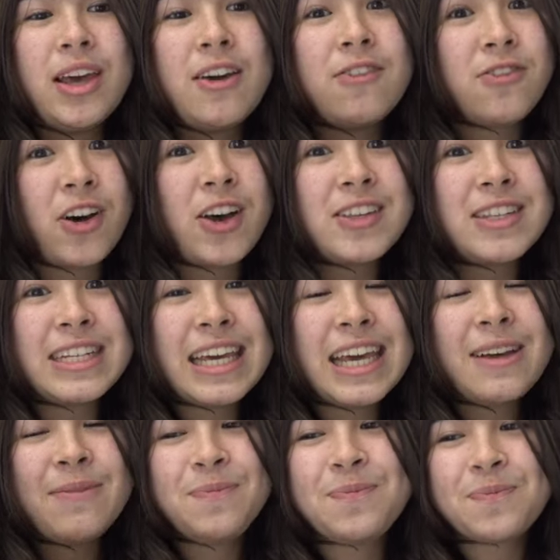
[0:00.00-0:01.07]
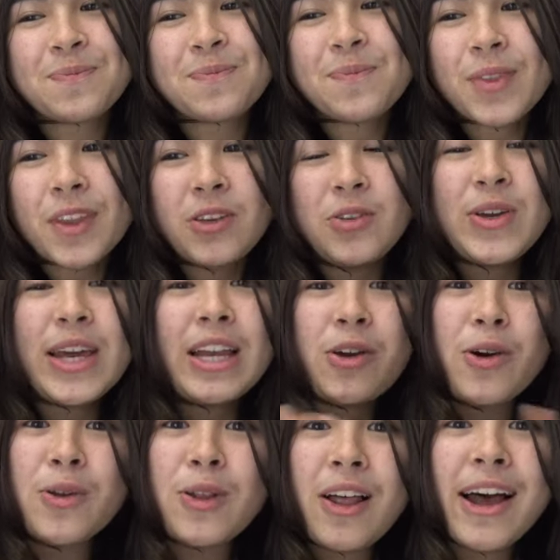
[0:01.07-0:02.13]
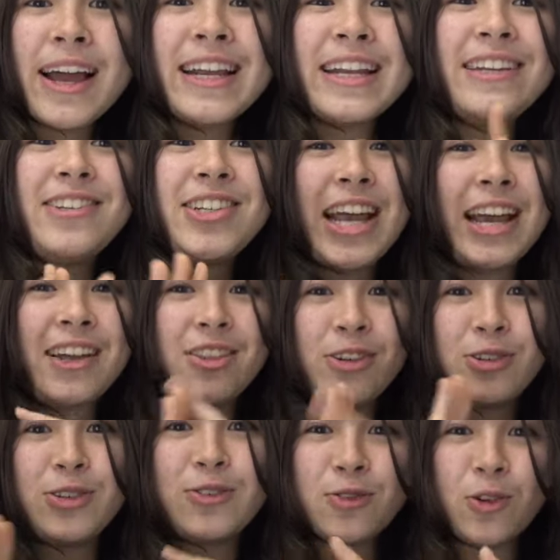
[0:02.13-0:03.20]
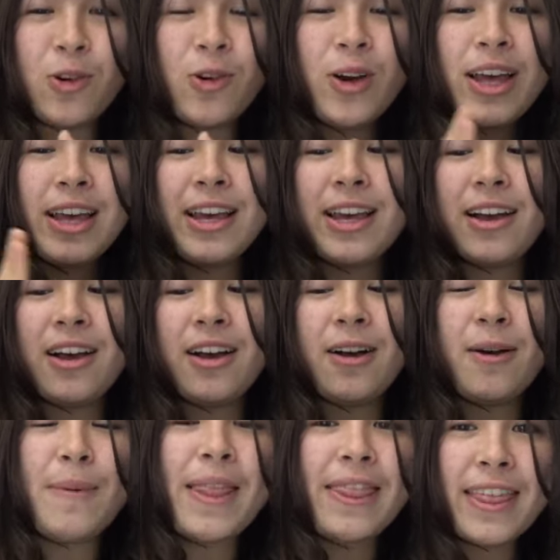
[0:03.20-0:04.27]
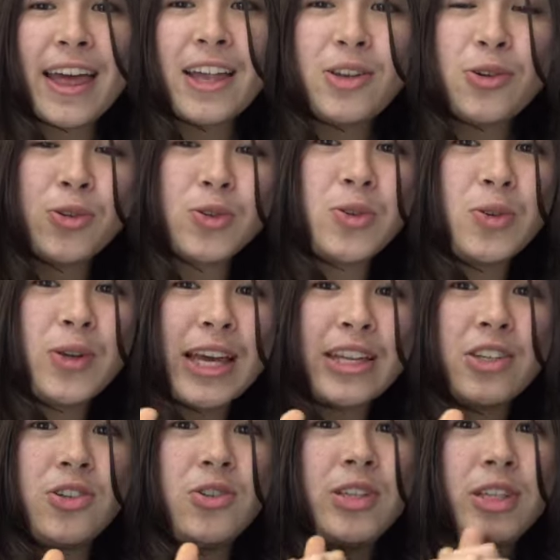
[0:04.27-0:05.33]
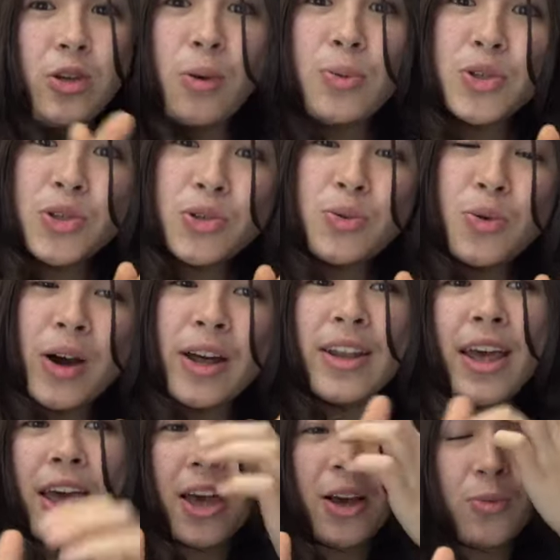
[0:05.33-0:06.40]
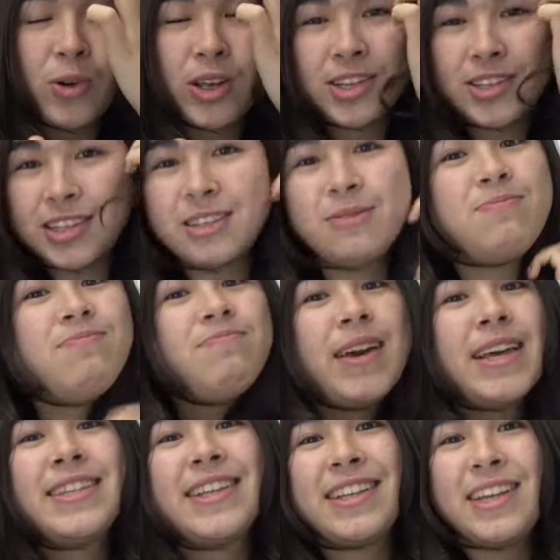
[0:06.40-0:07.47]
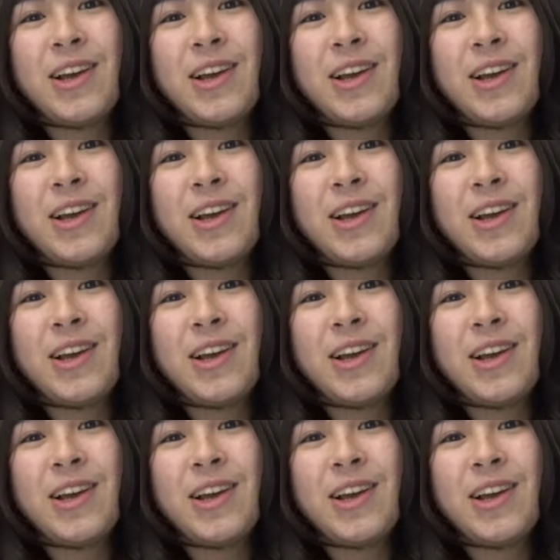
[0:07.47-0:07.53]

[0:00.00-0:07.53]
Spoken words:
first year, you can go online and check those four. And then you also get to choose an optional one, which is basically